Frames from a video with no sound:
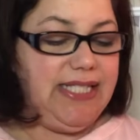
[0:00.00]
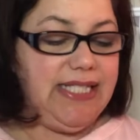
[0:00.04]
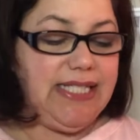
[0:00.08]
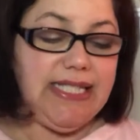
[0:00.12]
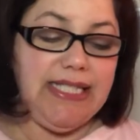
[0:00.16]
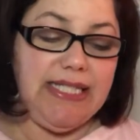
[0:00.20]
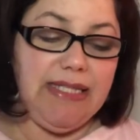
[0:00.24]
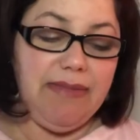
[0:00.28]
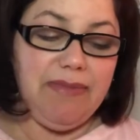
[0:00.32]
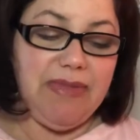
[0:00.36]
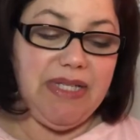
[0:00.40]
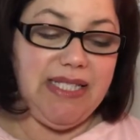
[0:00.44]
a
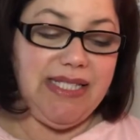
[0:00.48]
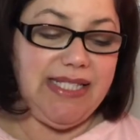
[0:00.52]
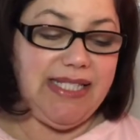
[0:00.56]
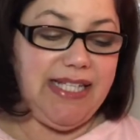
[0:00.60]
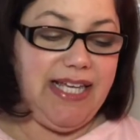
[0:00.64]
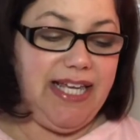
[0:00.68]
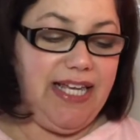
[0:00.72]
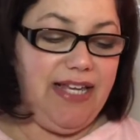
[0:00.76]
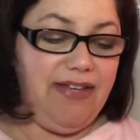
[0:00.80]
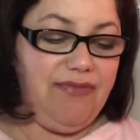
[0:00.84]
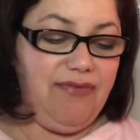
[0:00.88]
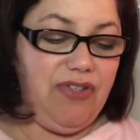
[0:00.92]
seamless
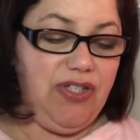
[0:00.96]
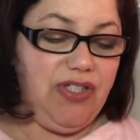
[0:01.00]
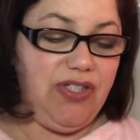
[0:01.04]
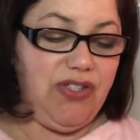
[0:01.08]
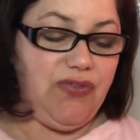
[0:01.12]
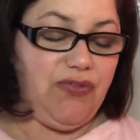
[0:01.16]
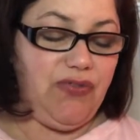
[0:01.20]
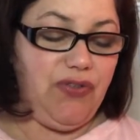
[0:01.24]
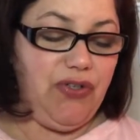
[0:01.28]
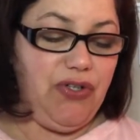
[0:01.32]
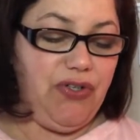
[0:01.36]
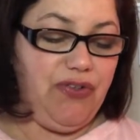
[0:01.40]

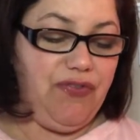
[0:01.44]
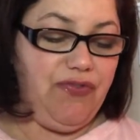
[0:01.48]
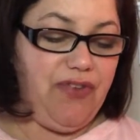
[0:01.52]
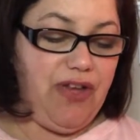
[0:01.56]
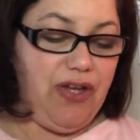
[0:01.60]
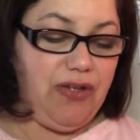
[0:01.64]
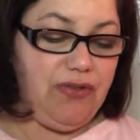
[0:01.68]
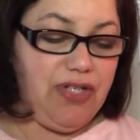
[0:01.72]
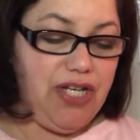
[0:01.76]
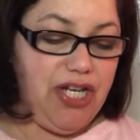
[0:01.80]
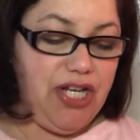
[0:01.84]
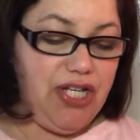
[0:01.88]
canvas for your
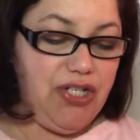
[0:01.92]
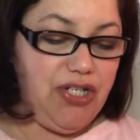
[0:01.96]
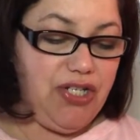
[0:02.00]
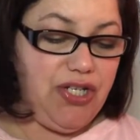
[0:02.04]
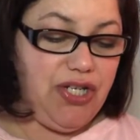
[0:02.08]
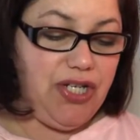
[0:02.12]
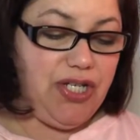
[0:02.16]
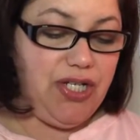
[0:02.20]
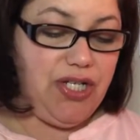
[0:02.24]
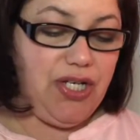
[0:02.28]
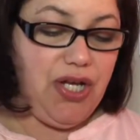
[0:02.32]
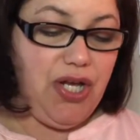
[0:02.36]

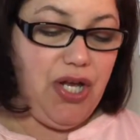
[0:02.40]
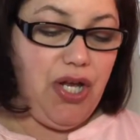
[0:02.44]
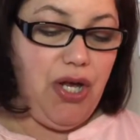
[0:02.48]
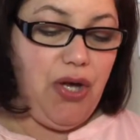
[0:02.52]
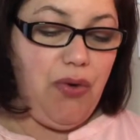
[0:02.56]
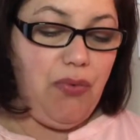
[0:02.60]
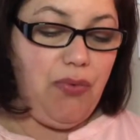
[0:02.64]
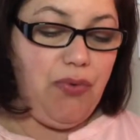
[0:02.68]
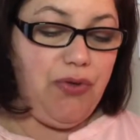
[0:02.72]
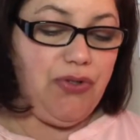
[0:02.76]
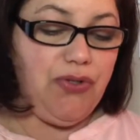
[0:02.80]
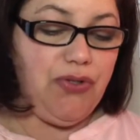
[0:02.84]
foundation
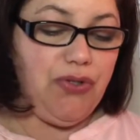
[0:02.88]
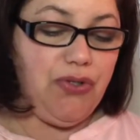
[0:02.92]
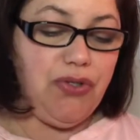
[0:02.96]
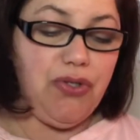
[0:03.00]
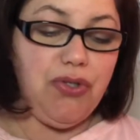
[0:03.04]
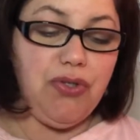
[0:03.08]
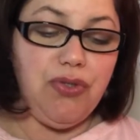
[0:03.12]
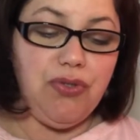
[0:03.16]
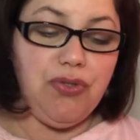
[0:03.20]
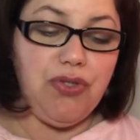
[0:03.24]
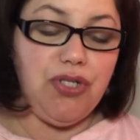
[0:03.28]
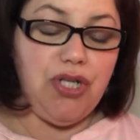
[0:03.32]
with your
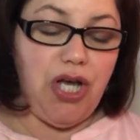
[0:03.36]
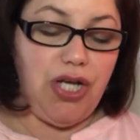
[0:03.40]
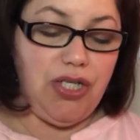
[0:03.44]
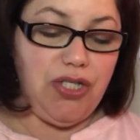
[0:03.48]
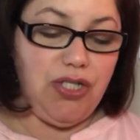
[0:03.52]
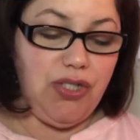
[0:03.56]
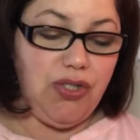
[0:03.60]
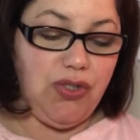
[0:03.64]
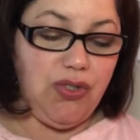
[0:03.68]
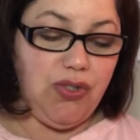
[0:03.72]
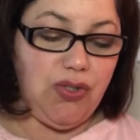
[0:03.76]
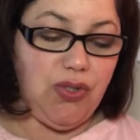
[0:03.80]
new
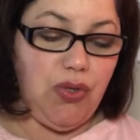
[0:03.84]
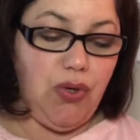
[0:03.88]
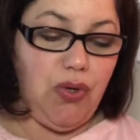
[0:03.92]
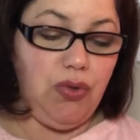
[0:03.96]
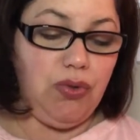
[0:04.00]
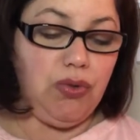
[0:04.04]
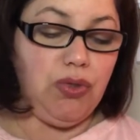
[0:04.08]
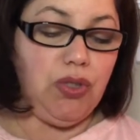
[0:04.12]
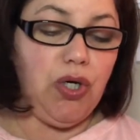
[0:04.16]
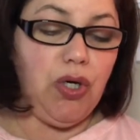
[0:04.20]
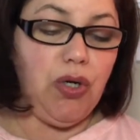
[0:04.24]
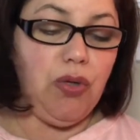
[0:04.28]
Touch in
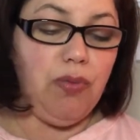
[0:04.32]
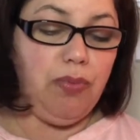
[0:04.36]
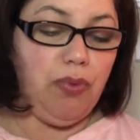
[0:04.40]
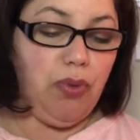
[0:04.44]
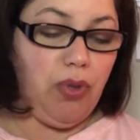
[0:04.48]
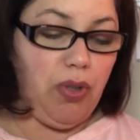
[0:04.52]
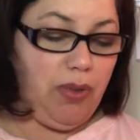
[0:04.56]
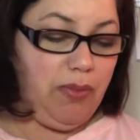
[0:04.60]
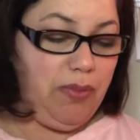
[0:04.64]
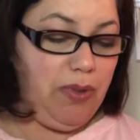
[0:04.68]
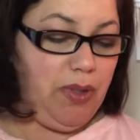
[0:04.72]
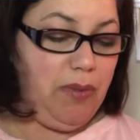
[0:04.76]
Sol No
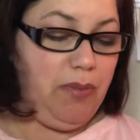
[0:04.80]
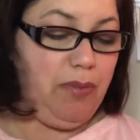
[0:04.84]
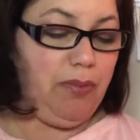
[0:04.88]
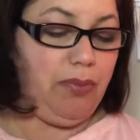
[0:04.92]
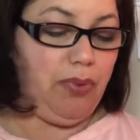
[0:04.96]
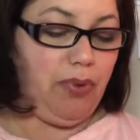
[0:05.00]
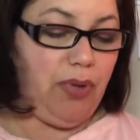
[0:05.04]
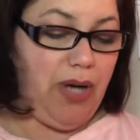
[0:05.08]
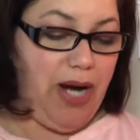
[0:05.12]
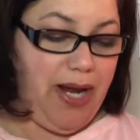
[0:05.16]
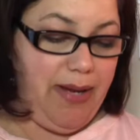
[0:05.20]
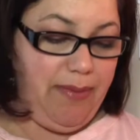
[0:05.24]
Poreblem
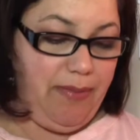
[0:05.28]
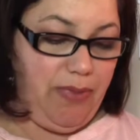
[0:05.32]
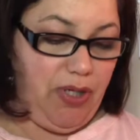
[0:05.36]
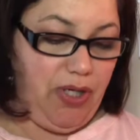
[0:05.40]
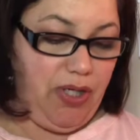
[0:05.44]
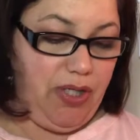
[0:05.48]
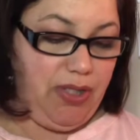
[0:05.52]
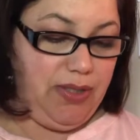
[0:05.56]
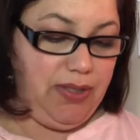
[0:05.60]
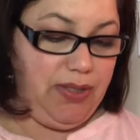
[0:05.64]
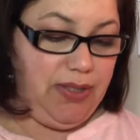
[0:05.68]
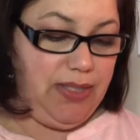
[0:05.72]

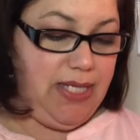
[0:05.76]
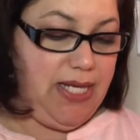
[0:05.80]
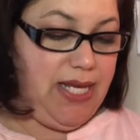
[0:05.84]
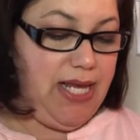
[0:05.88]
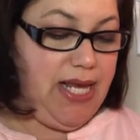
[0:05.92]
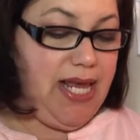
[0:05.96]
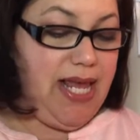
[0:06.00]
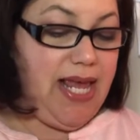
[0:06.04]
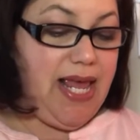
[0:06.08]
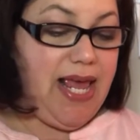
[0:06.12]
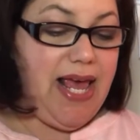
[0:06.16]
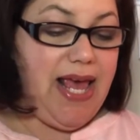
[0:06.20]
Primer.
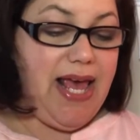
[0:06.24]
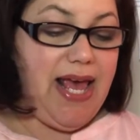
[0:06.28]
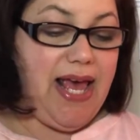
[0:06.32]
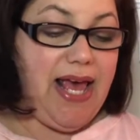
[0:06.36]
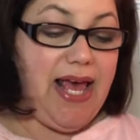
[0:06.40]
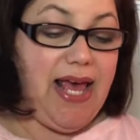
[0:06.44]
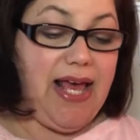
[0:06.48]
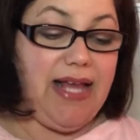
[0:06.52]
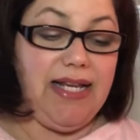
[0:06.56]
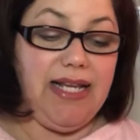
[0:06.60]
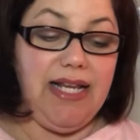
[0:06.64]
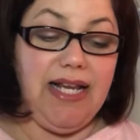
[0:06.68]

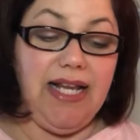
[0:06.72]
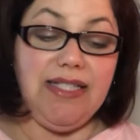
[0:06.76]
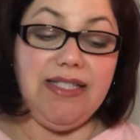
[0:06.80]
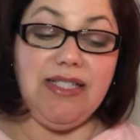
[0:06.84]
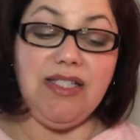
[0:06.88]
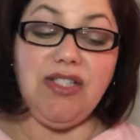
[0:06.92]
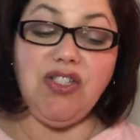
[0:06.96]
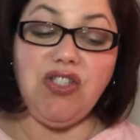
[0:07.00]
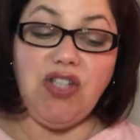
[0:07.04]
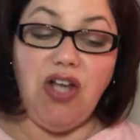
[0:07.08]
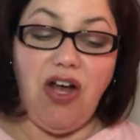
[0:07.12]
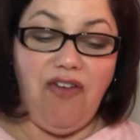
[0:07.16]
And it
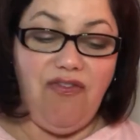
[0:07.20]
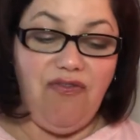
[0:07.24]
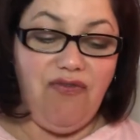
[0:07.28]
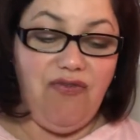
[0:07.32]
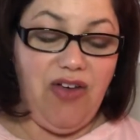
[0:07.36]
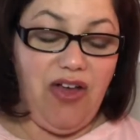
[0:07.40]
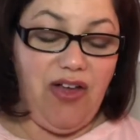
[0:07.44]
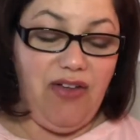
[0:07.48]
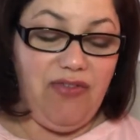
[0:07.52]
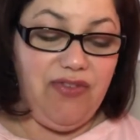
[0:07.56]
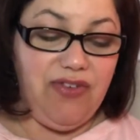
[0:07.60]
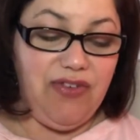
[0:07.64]
has a
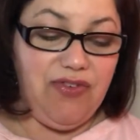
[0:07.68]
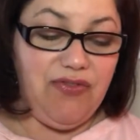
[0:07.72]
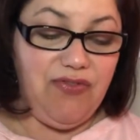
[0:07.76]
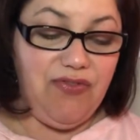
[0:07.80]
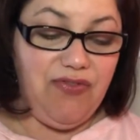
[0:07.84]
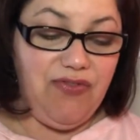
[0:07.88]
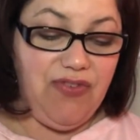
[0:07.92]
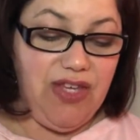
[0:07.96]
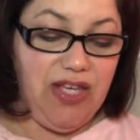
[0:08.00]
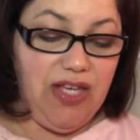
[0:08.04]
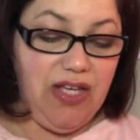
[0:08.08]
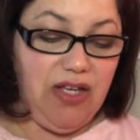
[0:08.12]
soft velvet
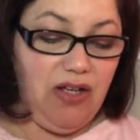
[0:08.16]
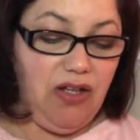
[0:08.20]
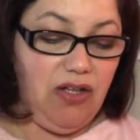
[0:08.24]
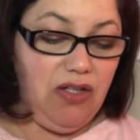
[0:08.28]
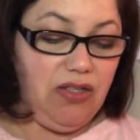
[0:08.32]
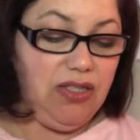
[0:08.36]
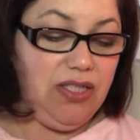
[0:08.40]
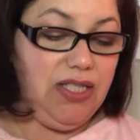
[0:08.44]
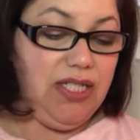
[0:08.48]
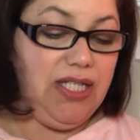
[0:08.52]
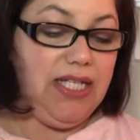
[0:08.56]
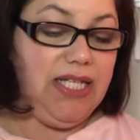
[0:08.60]

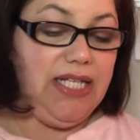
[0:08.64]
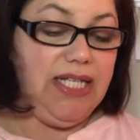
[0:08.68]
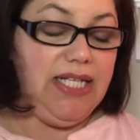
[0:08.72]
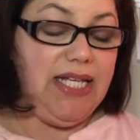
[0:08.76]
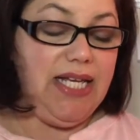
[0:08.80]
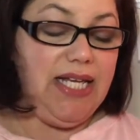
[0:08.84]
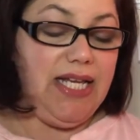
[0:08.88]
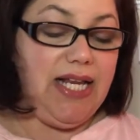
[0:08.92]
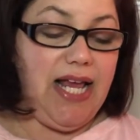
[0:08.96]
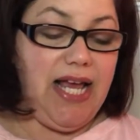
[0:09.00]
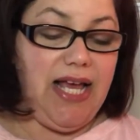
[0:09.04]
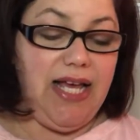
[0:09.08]
feel,
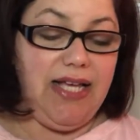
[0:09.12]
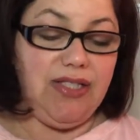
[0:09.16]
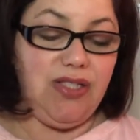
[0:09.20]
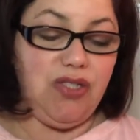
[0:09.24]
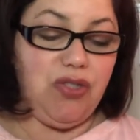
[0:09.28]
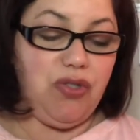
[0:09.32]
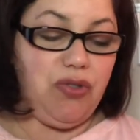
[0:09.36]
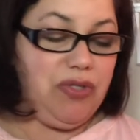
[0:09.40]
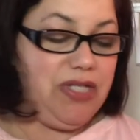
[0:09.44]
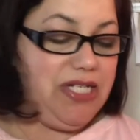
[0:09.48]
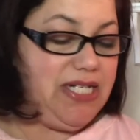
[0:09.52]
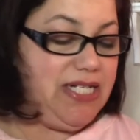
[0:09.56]
it has
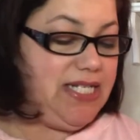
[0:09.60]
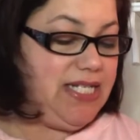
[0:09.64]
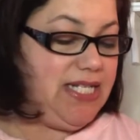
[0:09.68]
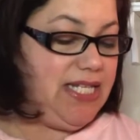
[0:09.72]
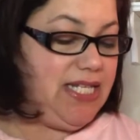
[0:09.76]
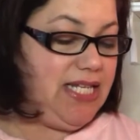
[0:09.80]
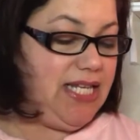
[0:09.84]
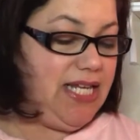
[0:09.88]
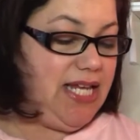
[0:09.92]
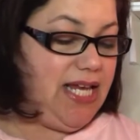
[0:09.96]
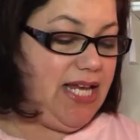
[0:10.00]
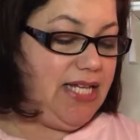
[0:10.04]
green
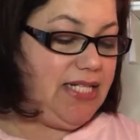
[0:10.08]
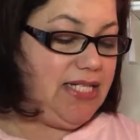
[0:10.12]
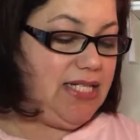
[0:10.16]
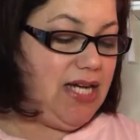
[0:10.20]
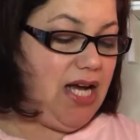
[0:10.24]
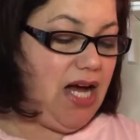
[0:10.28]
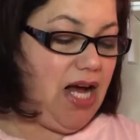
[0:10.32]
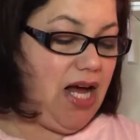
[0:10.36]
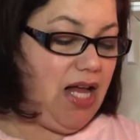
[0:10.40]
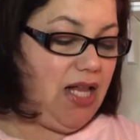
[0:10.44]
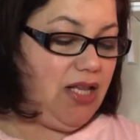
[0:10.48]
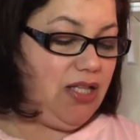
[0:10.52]
tea and
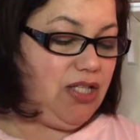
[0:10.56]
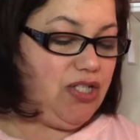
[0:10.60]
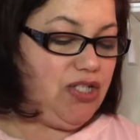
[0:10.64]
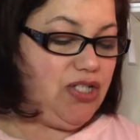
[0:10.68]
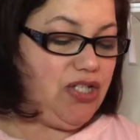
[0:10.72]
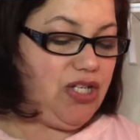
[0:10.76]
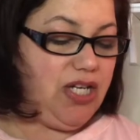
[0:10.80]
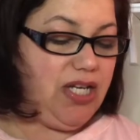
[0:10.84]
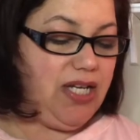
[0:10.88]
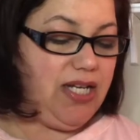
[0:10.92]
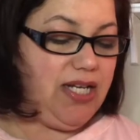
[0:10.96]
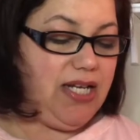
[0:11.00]

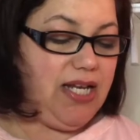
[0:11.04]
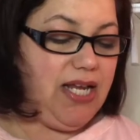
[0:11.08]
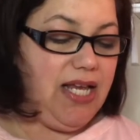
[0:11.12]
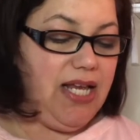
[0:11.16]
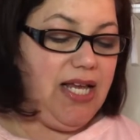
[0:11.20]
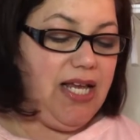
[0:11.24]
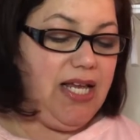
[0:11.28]
collagen,